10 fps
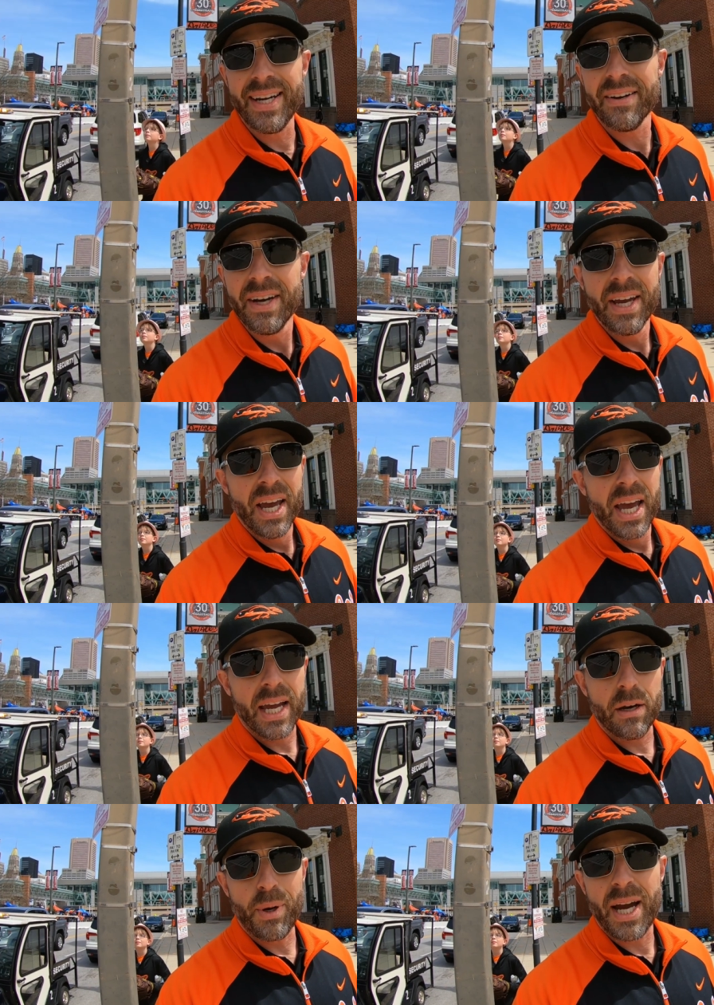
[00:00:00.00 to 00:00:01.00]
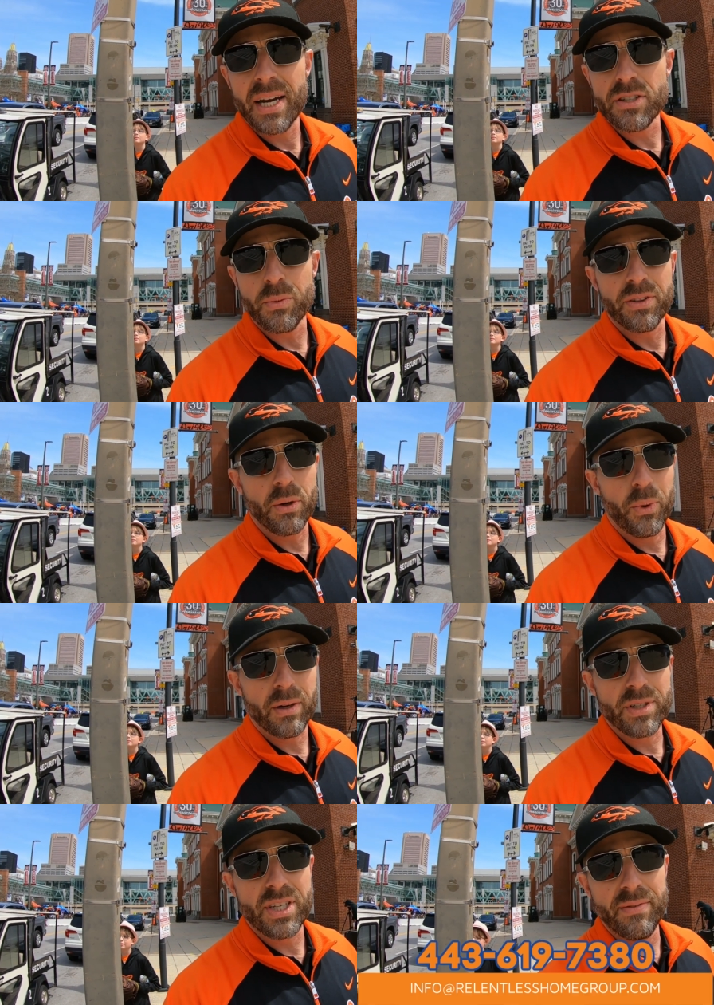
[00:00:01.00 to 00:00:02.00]
now, I gotta be honest with you, we
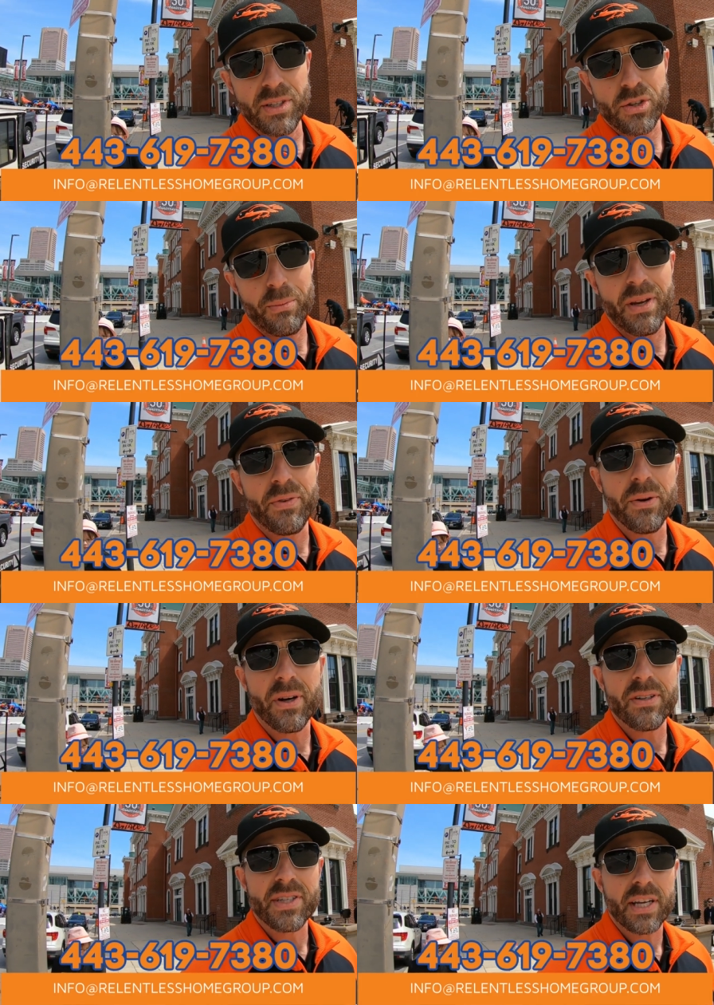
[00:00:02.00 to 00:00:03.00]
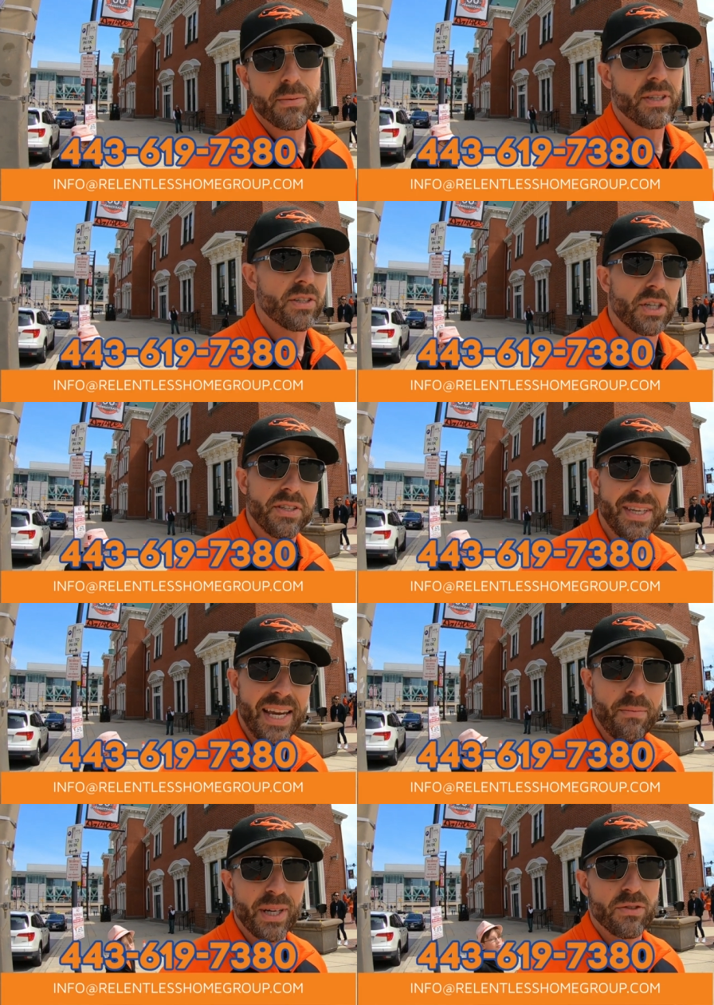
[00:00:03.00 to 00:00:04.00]
are receiving so many phone calls, text messages, and
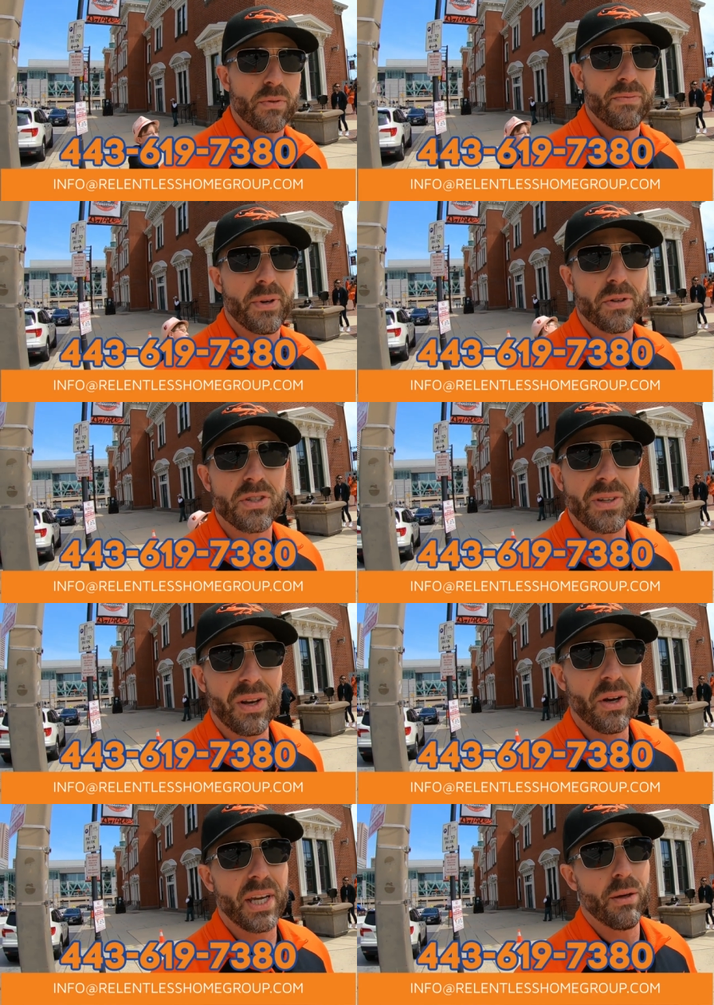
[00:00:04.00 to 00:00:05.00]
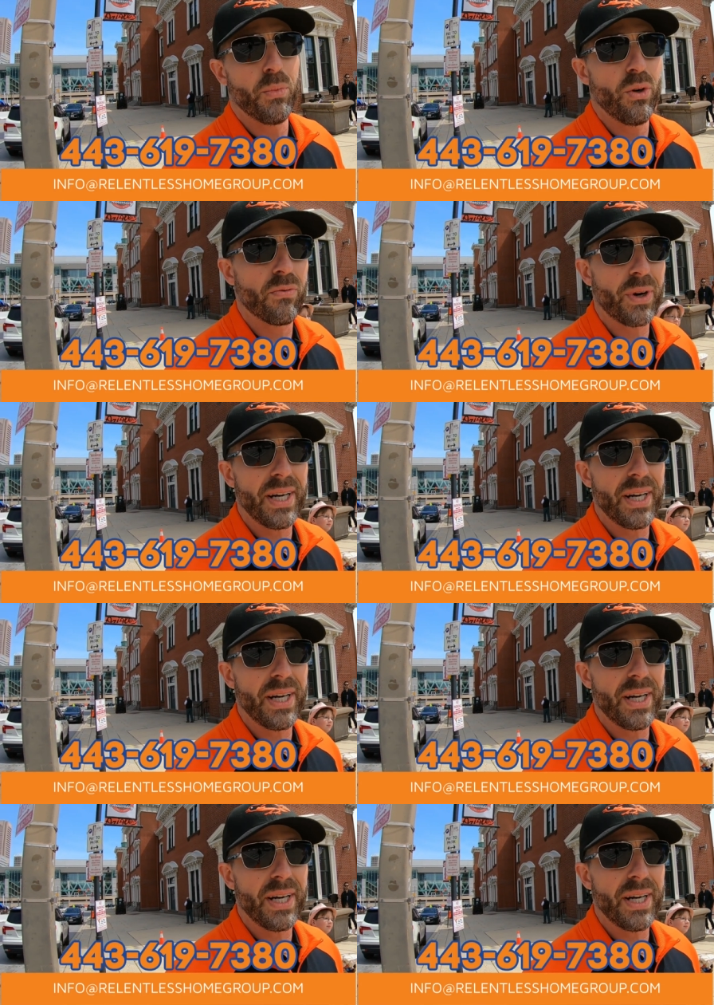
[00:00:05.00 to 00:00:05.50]
emails from folks looking to move